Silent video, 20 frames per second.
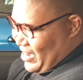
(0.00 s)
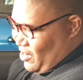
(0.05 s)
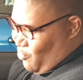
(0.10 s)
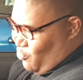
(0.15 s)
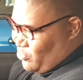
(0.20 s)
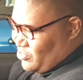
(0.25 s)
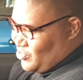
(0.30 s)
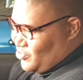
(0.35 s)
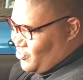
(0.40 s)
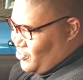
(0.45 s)

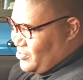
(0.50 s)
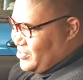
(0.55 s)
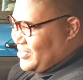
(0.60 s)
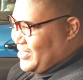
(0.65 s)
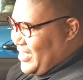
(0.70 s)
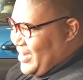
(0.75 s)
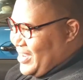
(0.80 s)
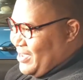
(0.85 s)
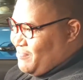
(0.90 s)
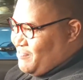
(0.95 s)
controls
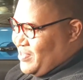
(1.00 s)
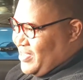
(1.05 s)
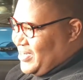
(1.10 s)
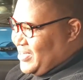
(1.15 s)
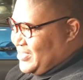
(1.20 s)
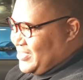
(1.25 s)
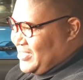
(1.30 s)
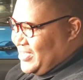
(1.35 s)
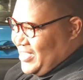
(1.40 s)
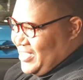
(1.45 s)
that are
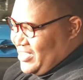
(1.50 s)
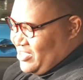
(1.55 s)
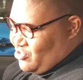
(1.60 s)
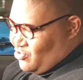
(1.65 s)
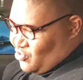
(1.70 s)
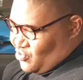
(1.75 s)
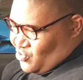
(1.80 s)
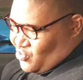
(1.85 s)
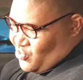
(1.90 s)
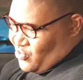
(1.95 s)
buried
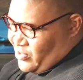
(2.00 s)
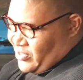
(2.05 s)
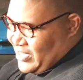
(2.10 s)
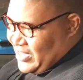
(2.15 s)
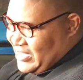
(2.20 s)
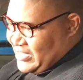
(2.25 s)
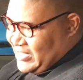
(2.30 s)
into the